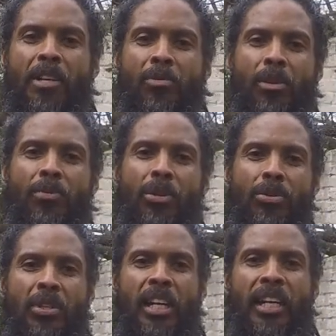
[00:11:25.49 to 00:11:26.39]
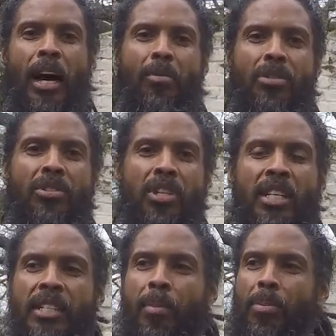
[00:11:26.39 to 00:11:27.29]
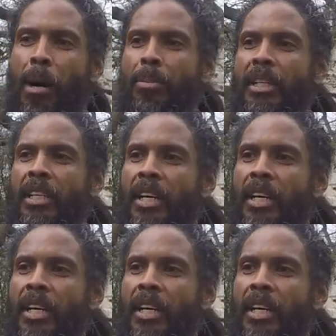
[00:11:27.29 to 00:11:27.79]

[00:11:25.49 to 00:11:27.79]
done reviews on that, I would suggest that probably